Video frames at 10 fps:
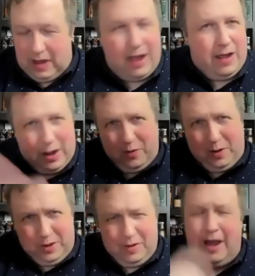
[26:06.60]
agree
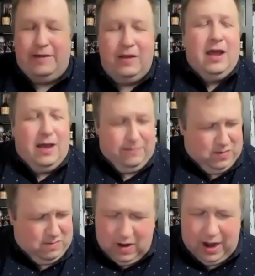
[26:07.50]
with you on
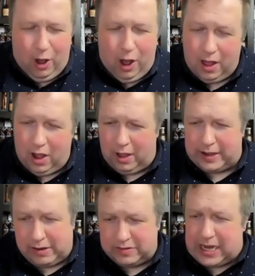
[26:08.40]
all
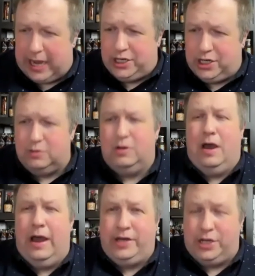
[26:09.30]
accounts. I do
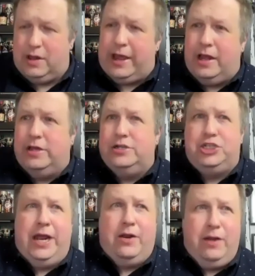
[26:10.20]
like a little
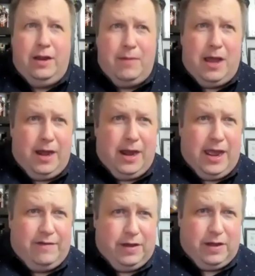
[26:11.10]
cherry in mine. I
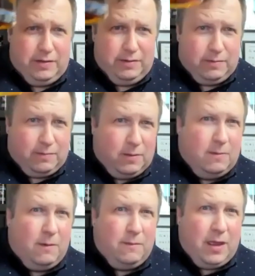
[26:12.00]
have a,
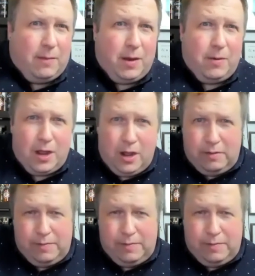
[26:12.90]
oh, yep, there we go.